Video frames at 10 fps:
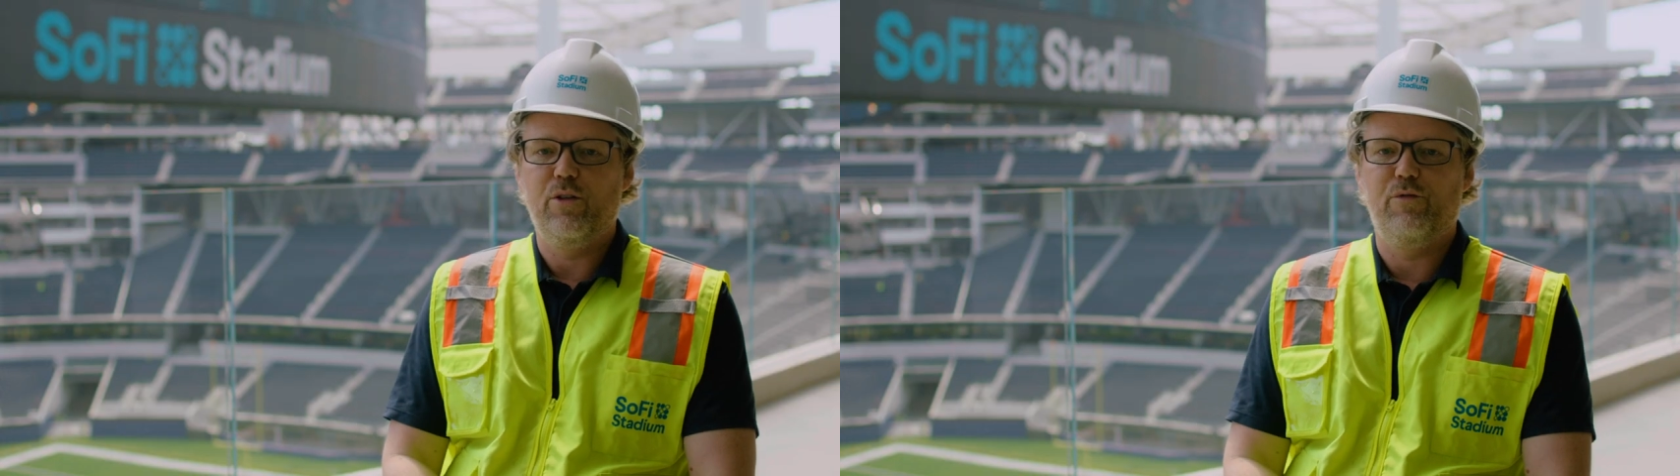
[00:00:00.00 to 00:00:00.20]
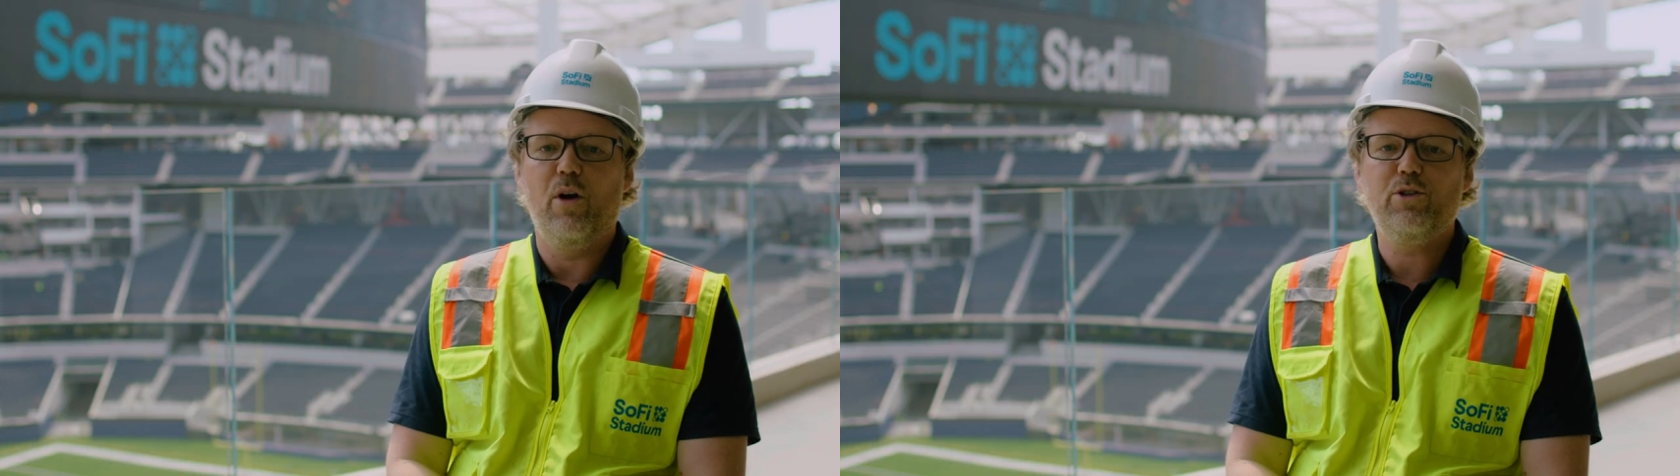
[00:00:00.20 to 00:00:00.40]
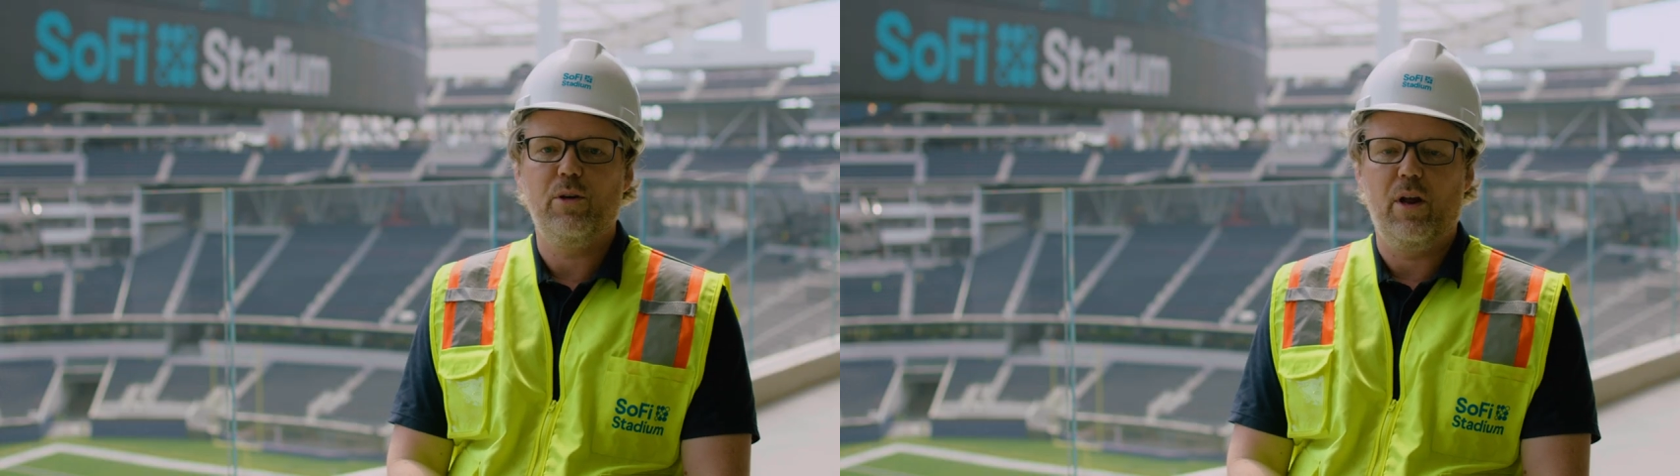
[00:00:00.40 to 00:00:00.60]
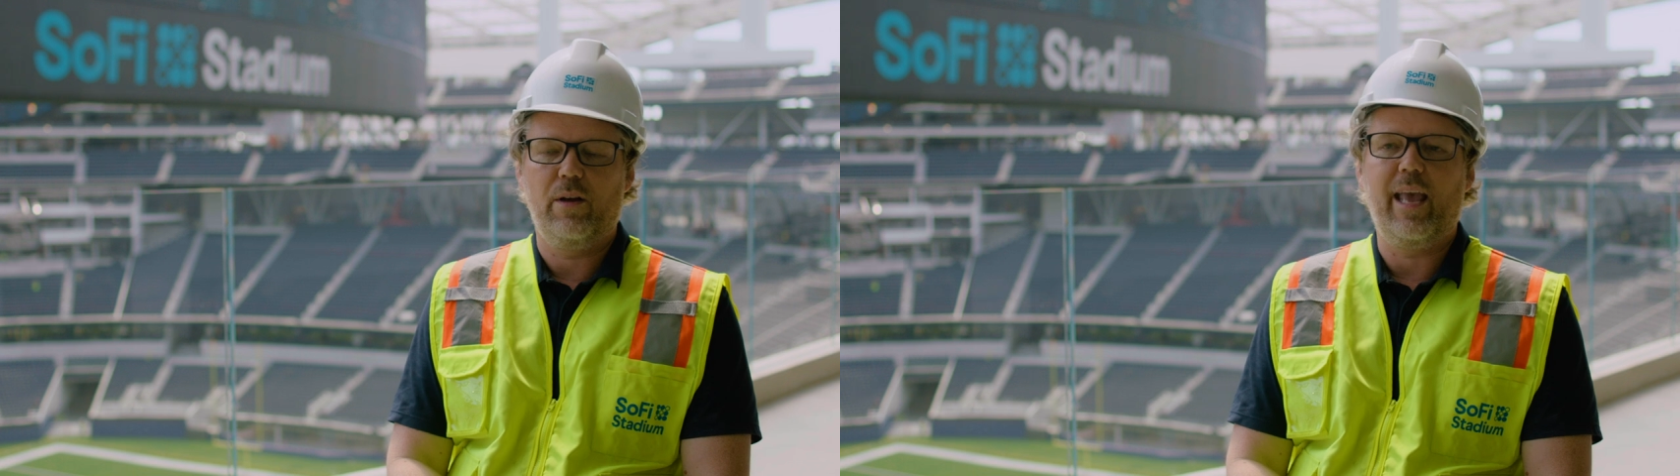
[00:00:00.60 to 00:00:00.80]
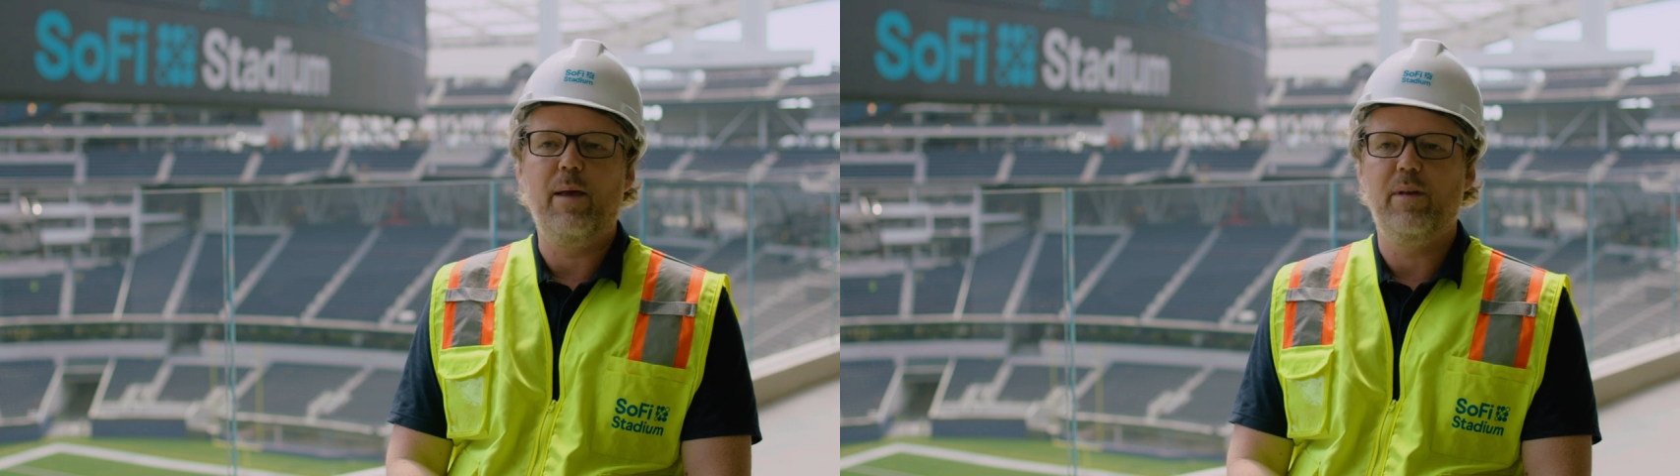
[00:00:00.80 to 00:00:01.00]
function
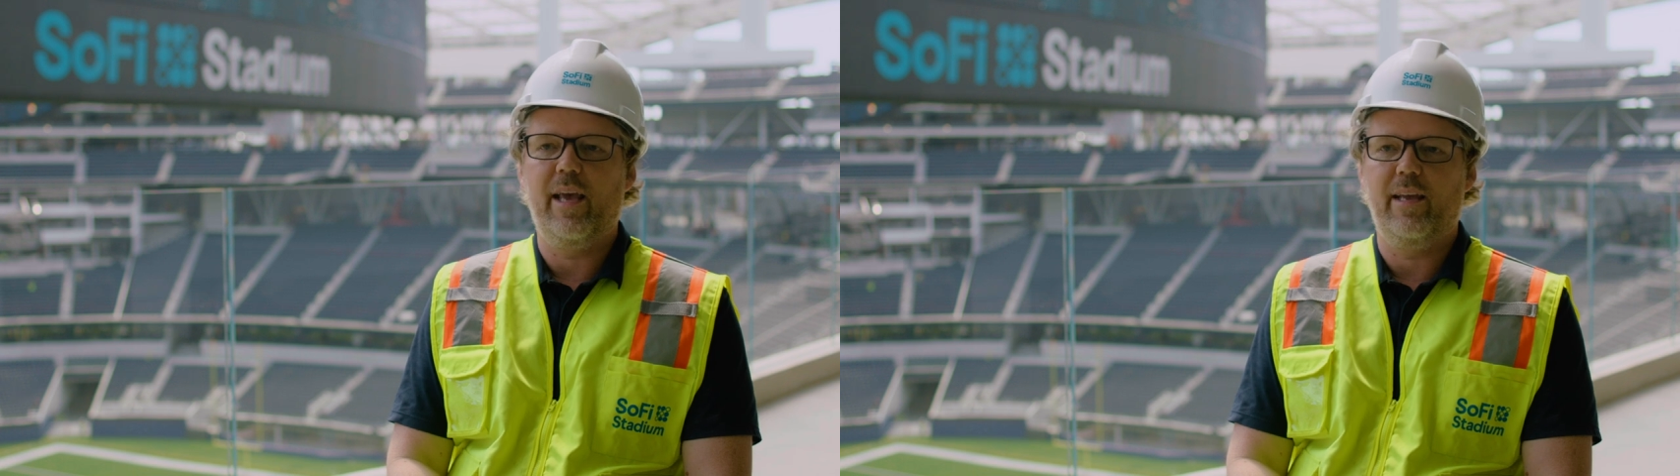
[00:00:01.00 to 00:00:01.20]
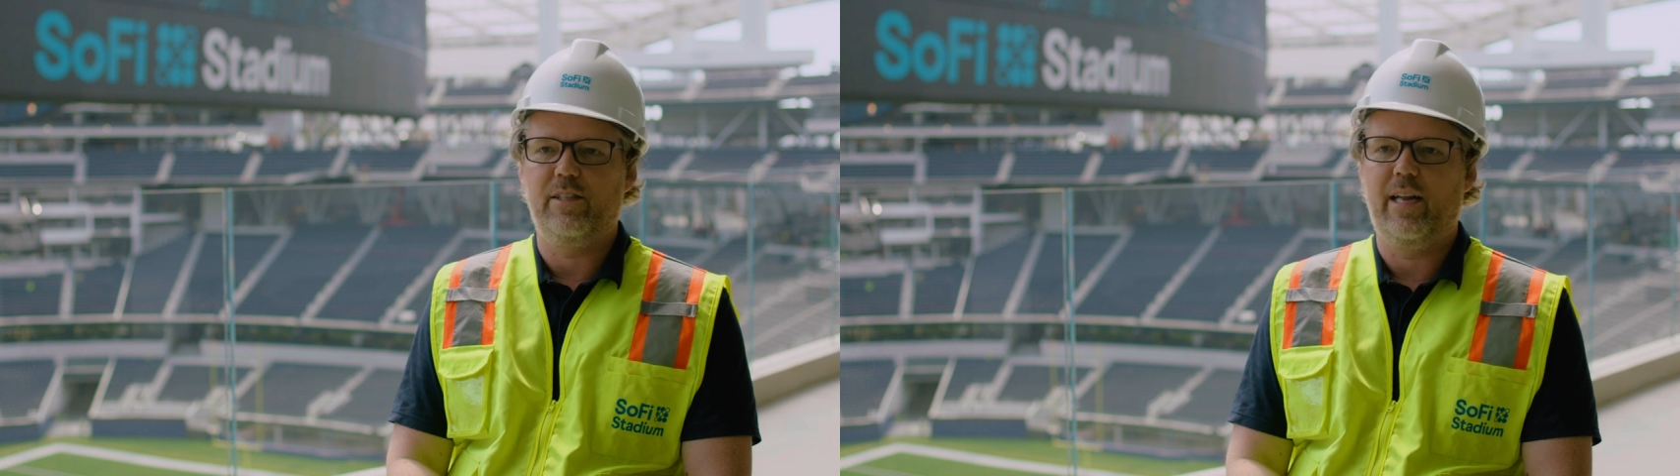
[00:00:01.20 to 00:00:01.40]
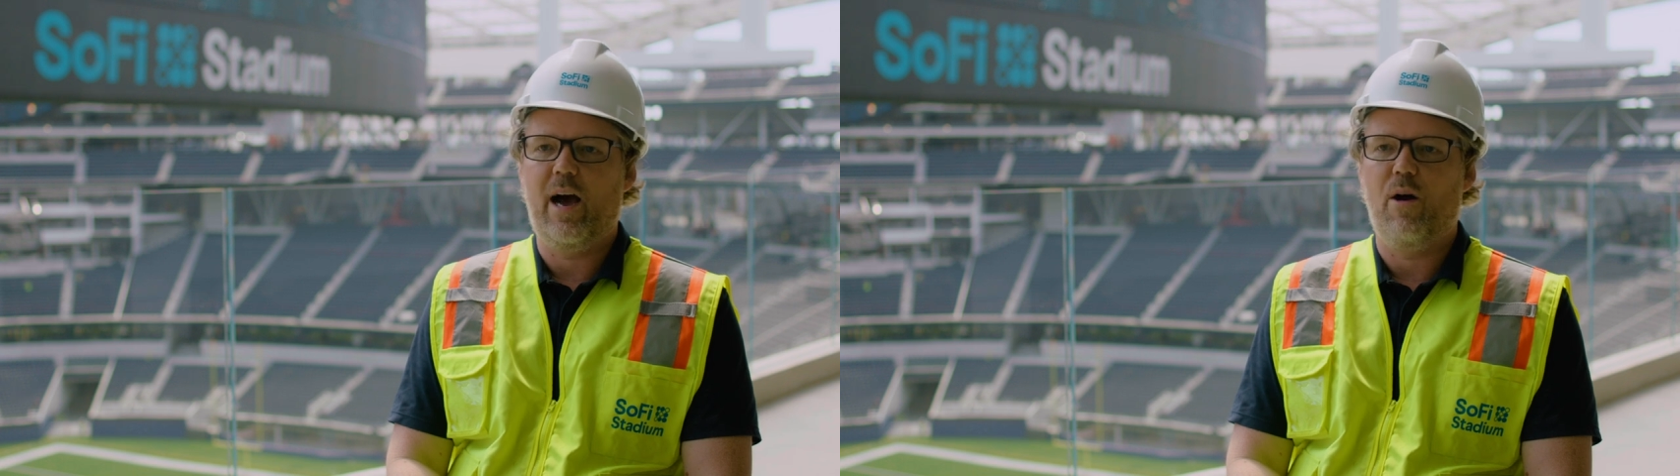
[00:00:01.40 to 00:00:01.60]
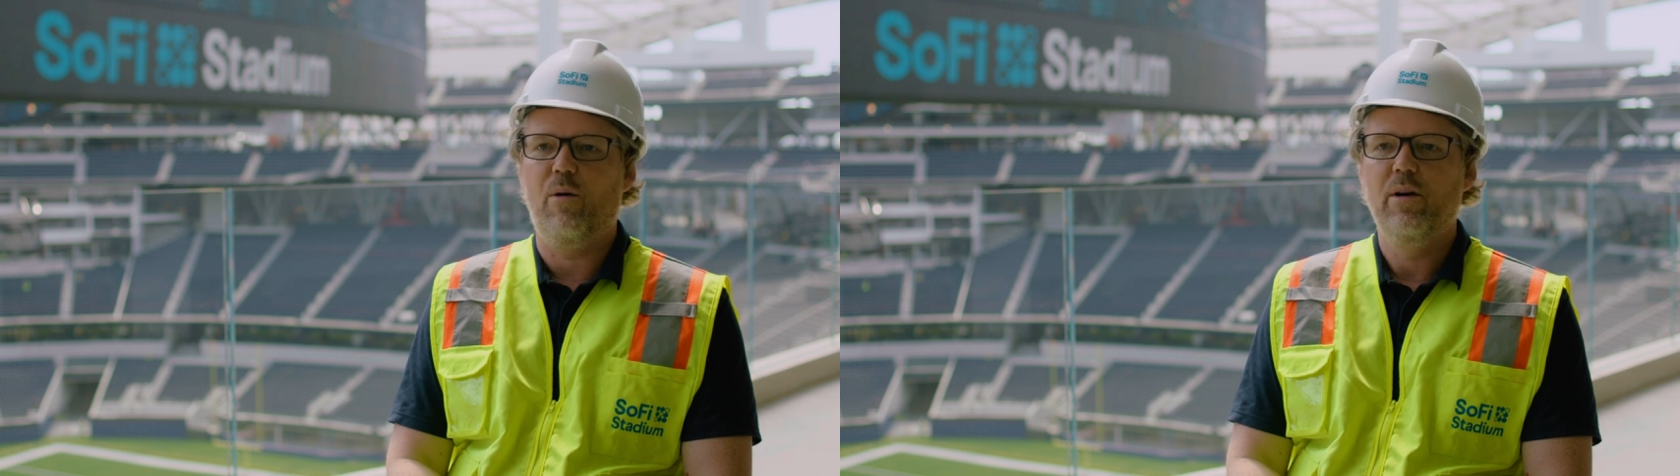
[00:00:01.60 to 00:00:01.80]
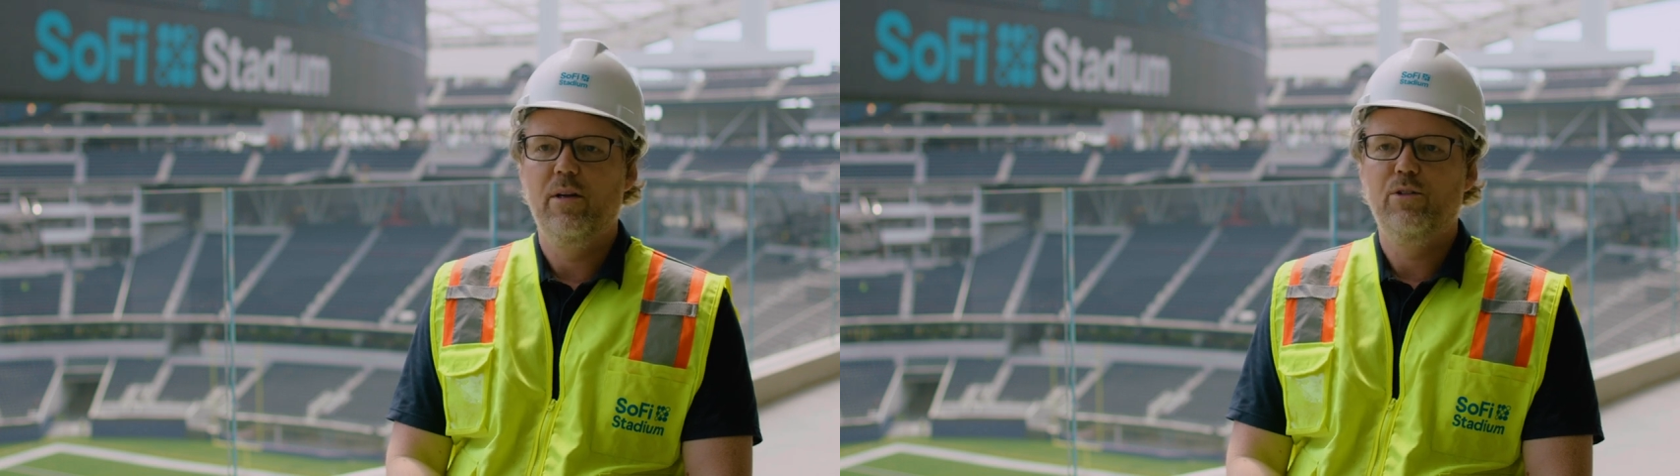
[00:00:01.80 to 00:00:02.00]
on game day is
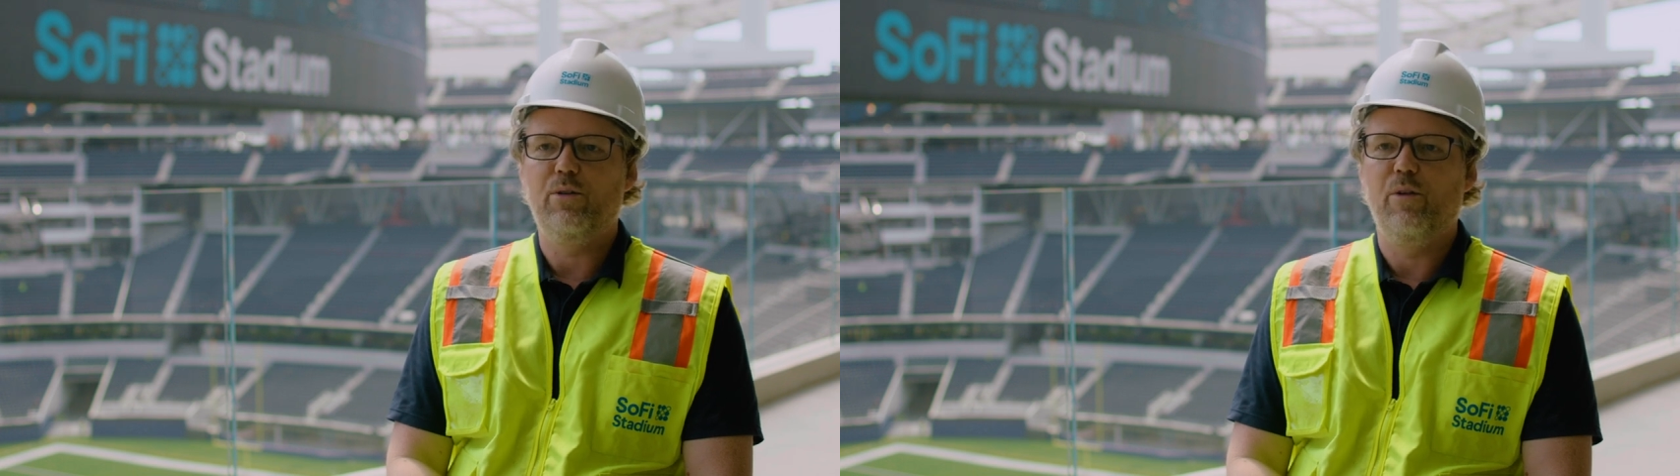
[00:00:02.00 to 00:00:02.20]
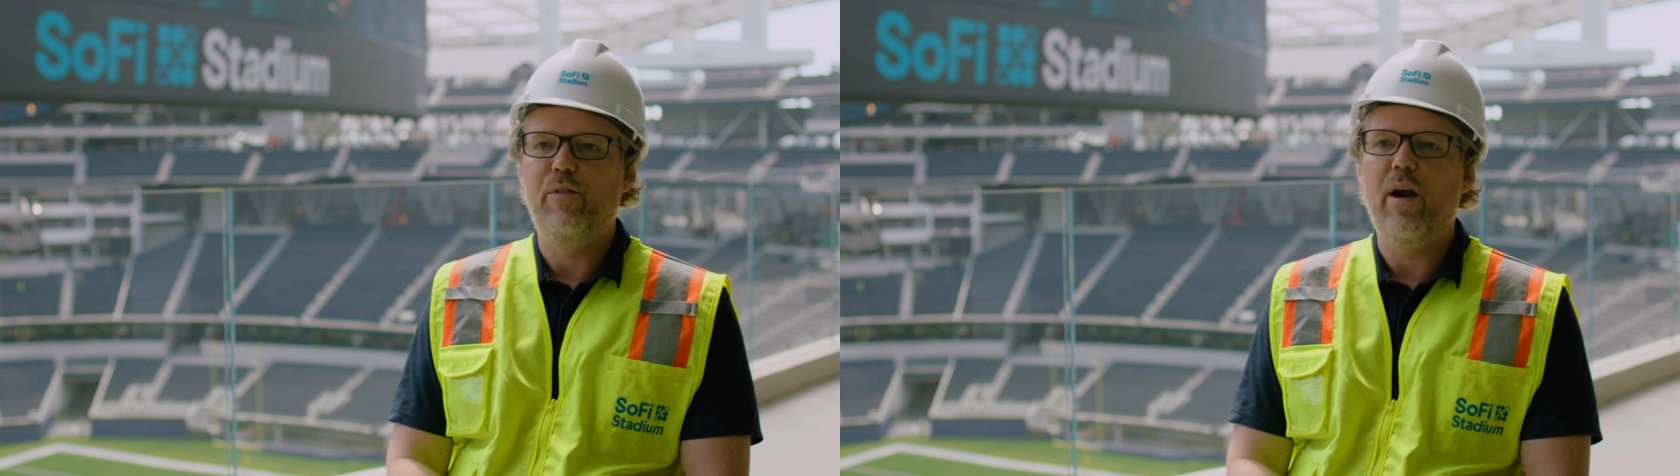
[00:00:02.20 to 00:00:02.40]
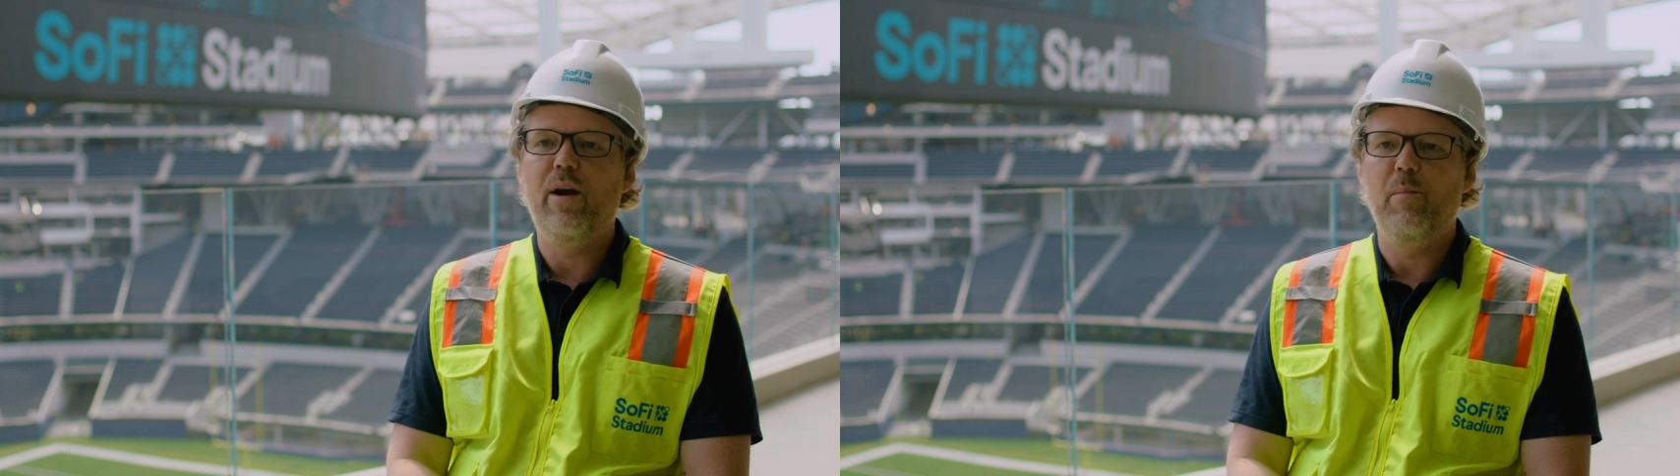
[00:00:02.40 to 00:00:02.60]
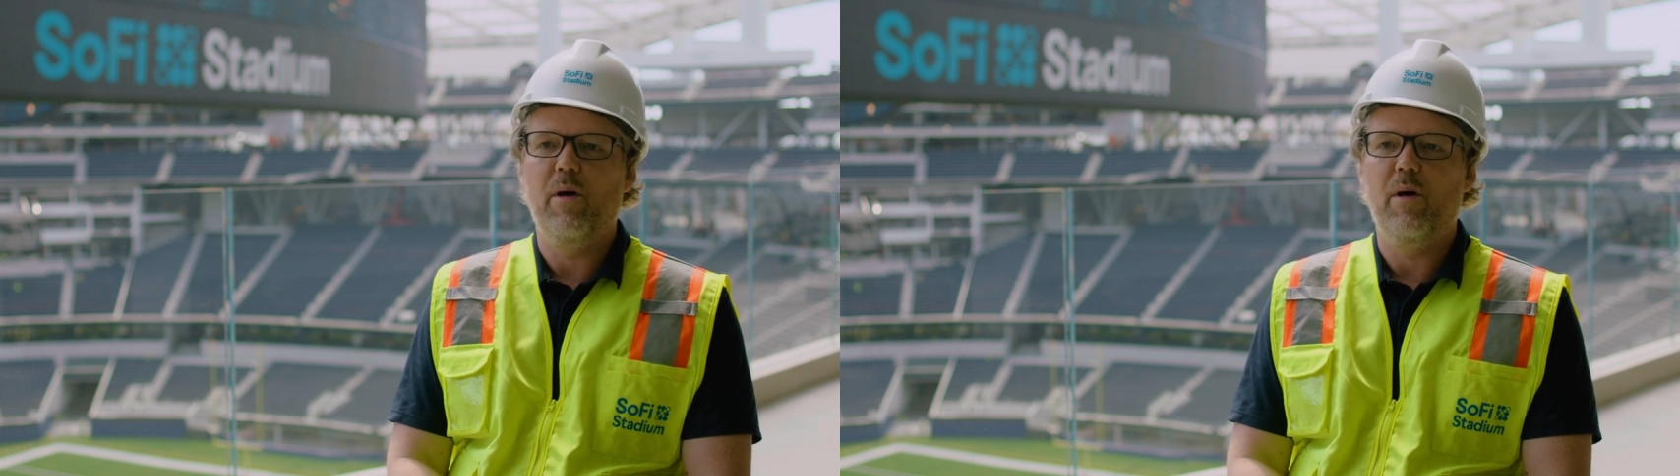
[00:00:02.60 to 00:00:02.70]
now sort of very